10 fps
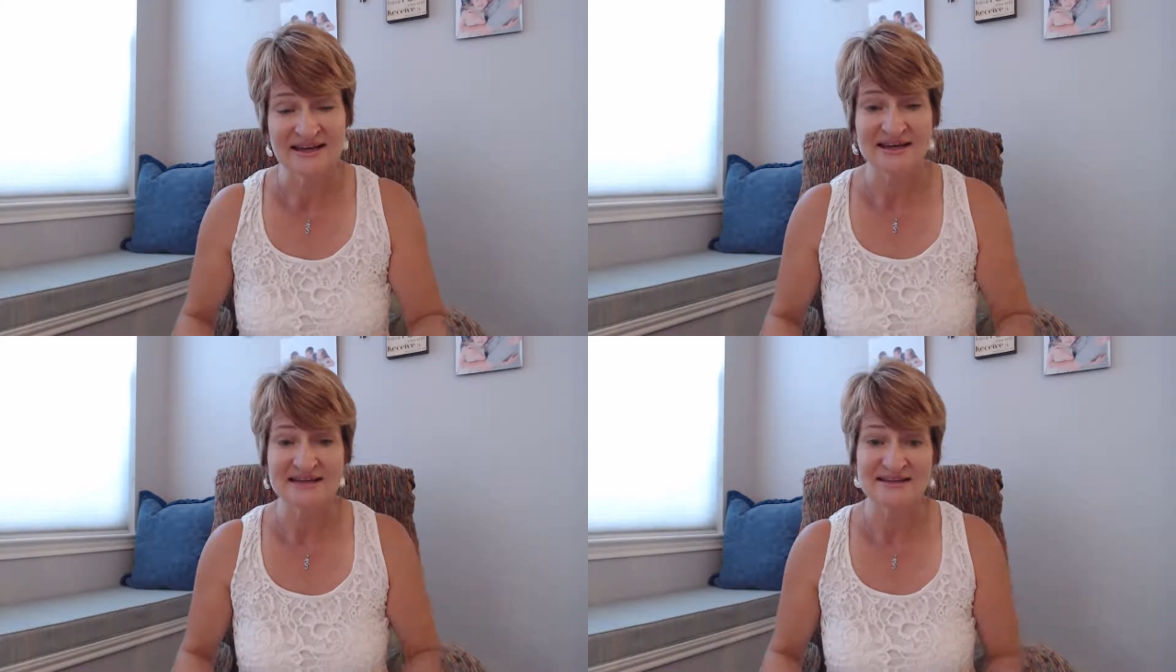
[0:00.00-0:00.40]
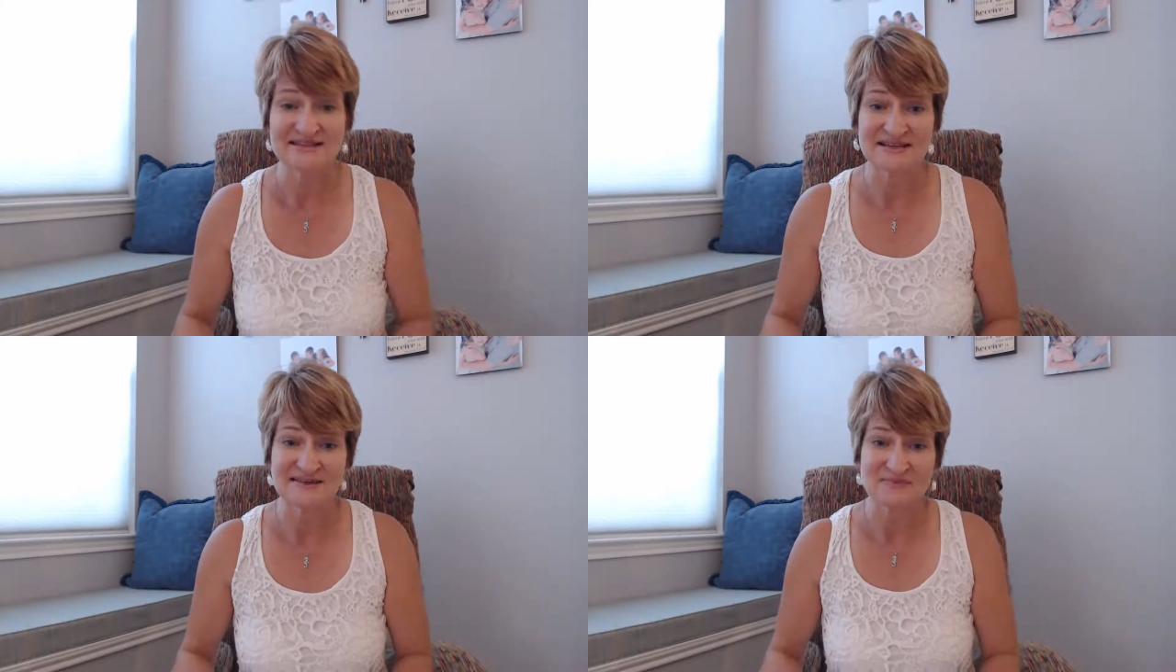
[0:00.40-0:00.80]
And
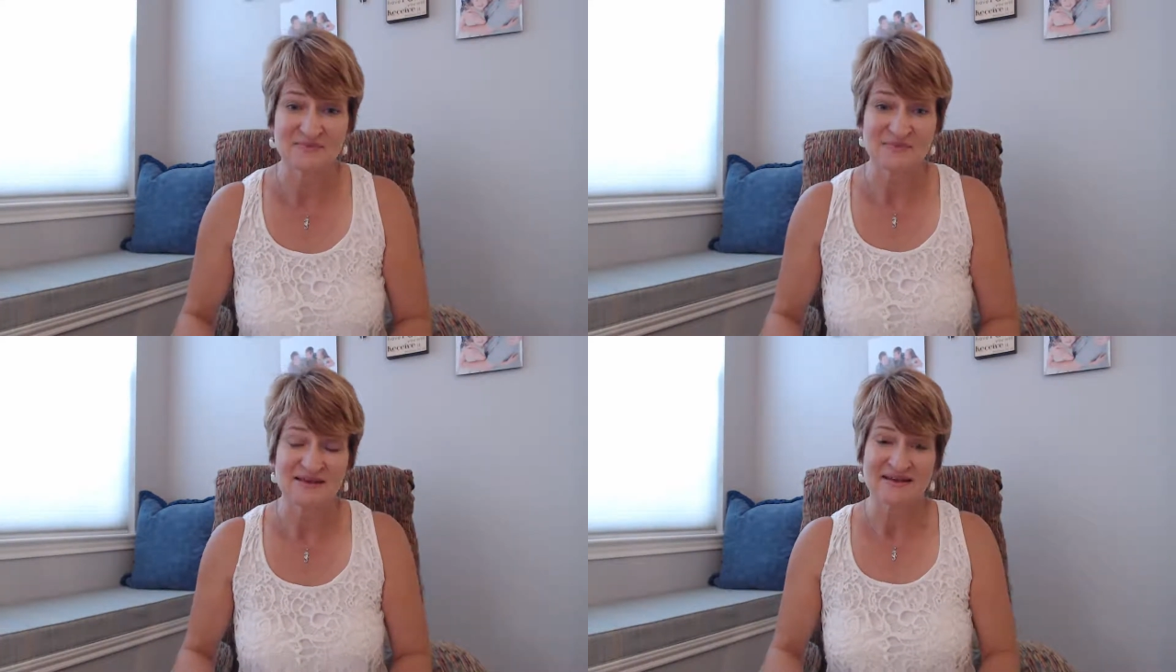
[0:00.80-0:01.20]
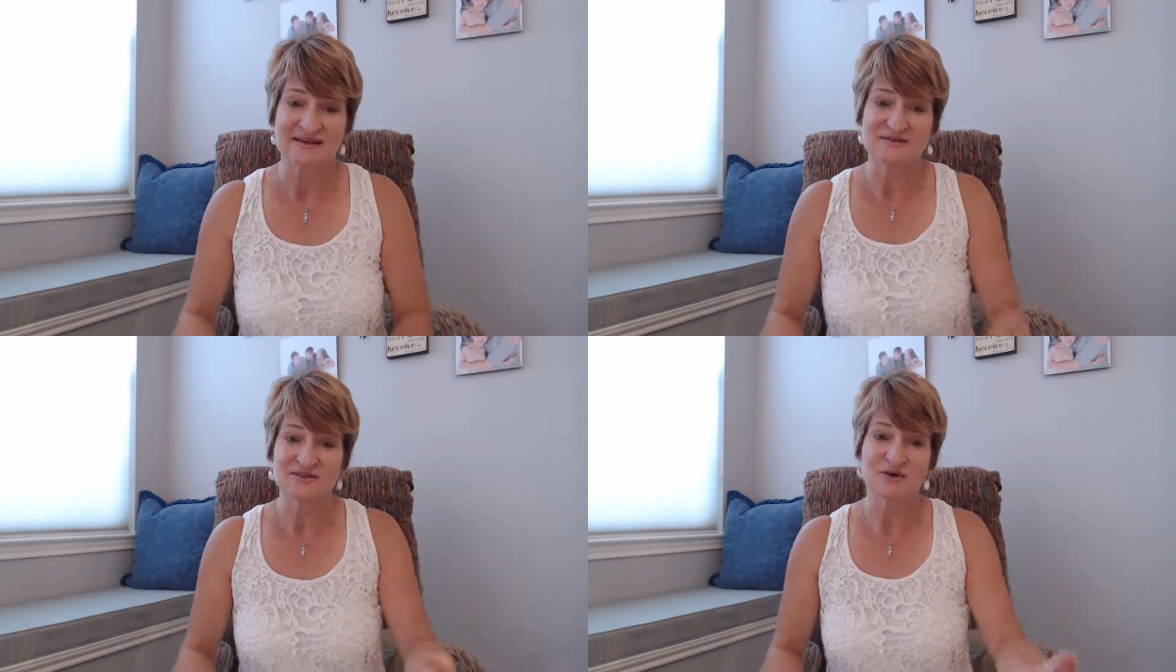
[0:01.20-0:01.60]

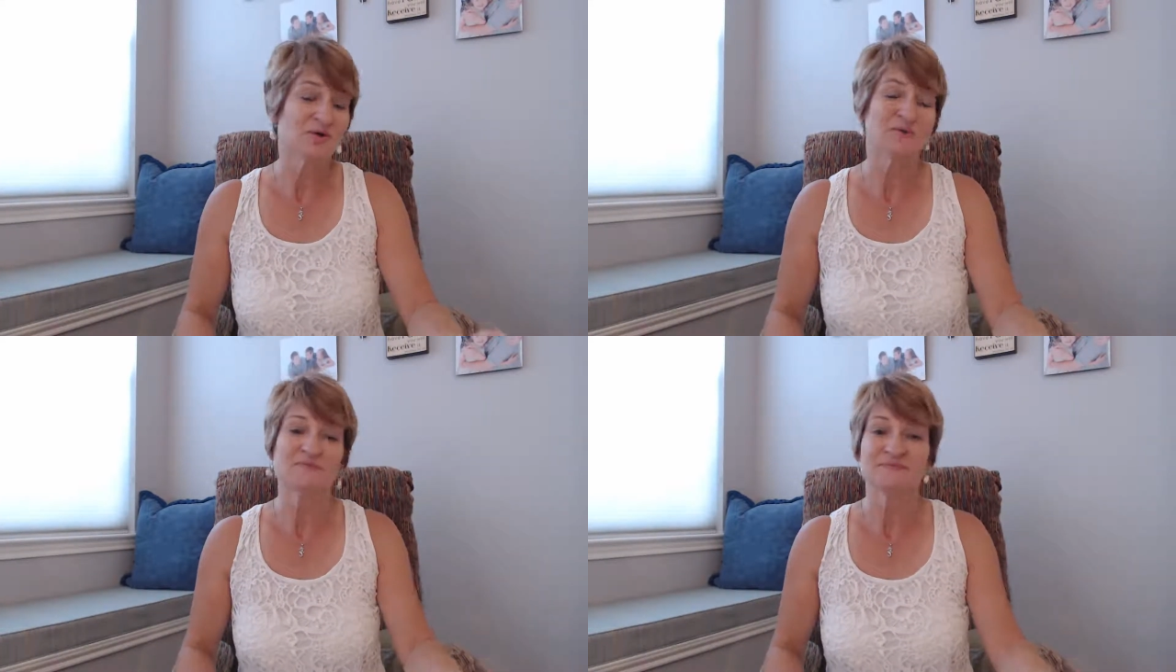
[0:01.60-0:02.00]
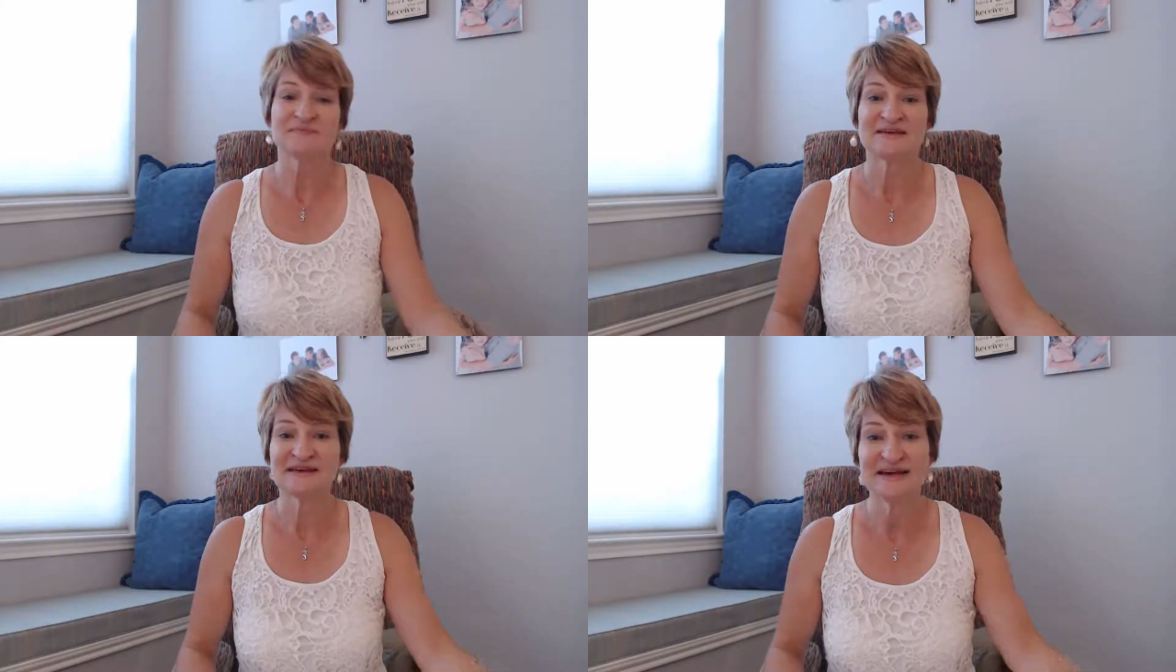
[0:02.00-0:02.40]
so
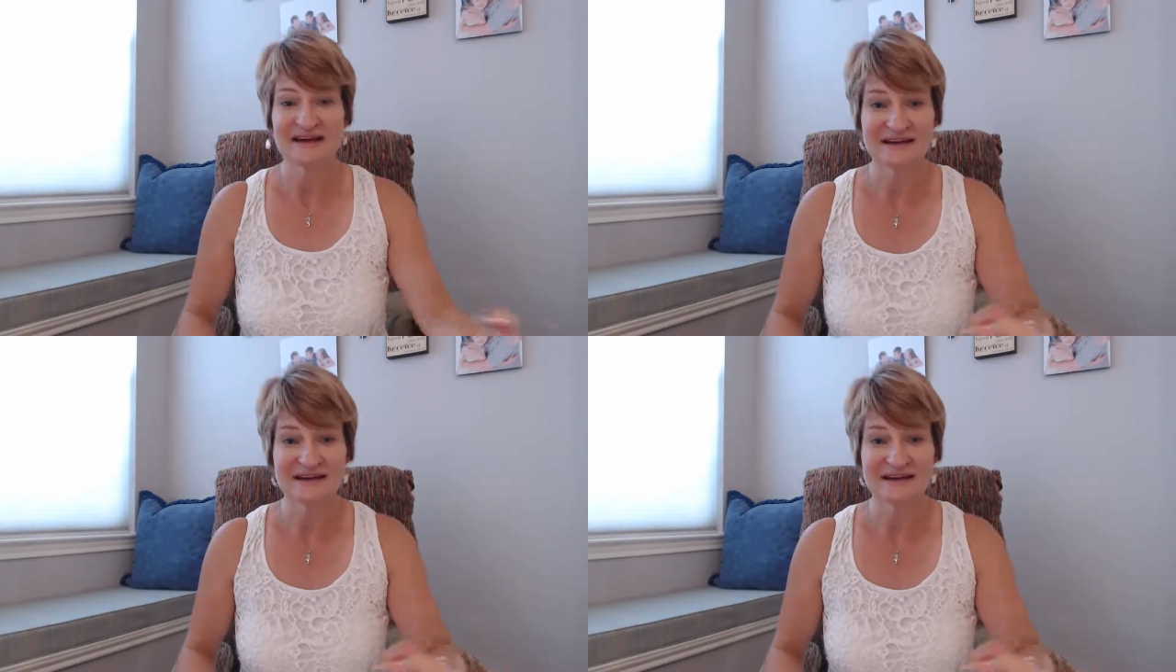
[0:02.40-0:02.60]
he had